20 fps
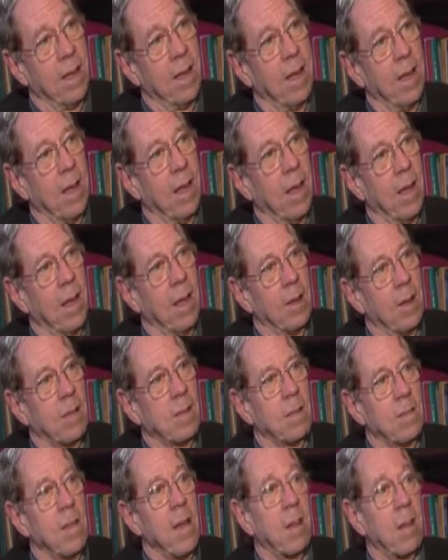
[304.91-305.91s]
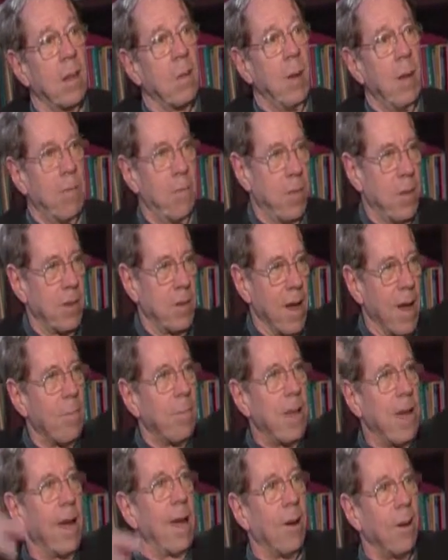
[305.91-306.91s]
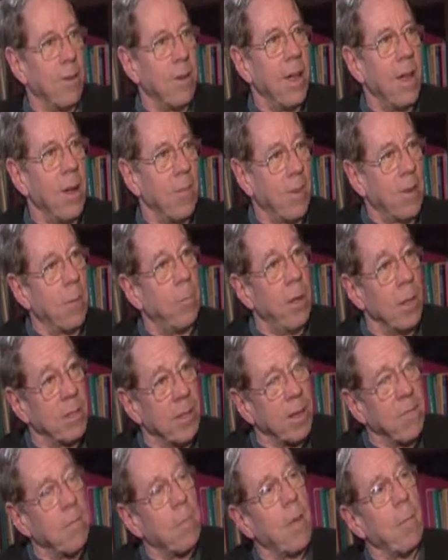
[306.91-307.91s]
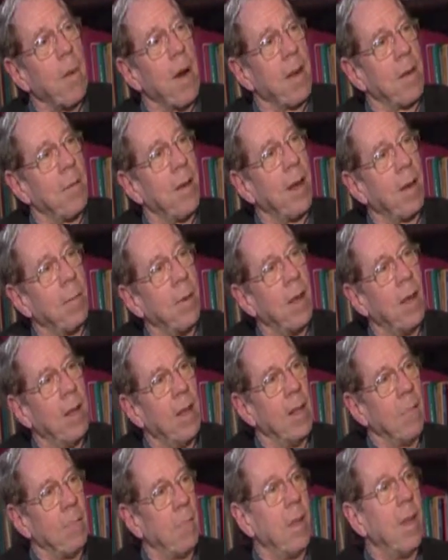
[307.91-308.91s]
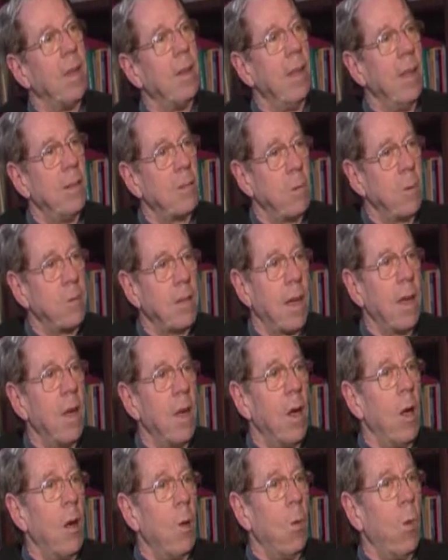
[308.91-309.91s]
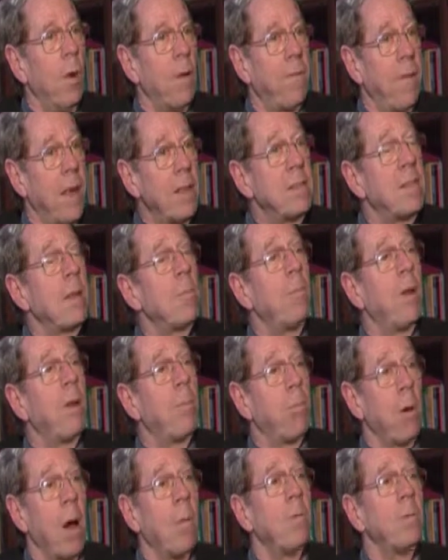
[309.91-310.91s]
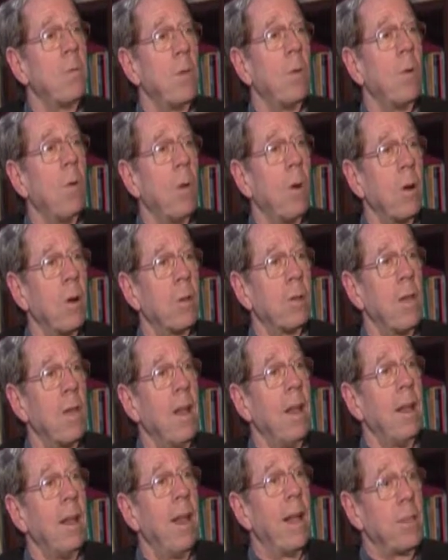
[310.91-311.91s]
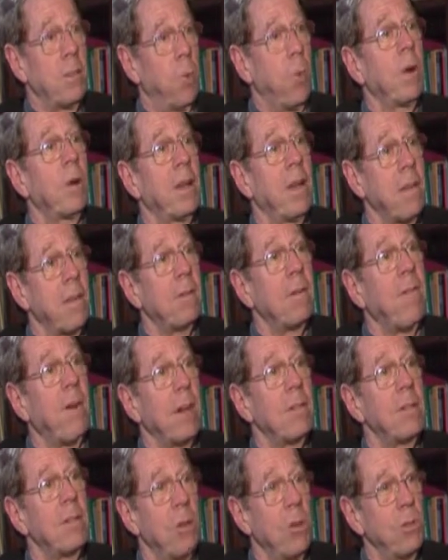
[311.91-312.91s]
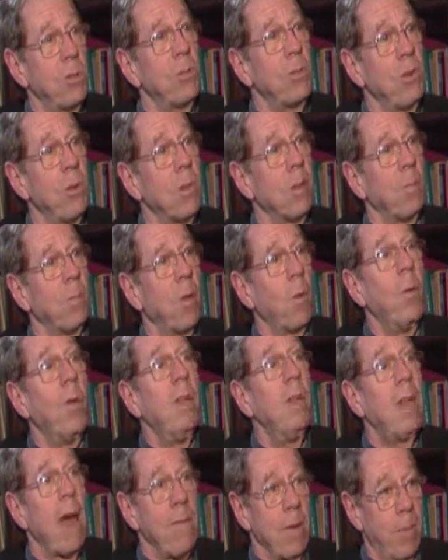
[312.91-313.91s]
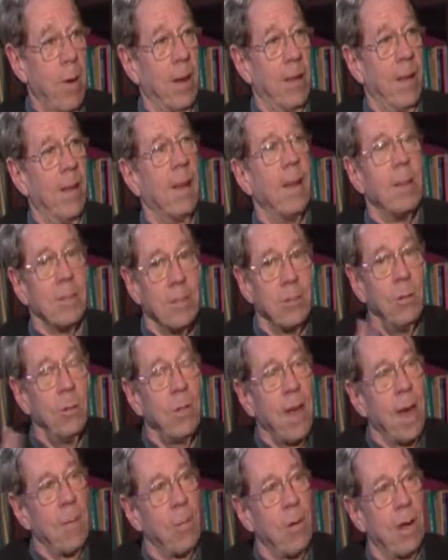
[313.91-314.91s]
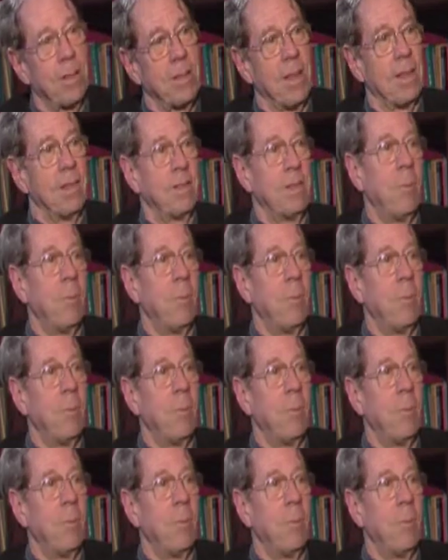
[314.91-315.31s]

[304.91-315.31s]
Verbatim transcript: Mm. Because mm. so it's not going to be from the top down, right. to build it from the bottom up in each and say we're facing big problems in the world, let's work together to find solutions to them. We need everybody to do that process.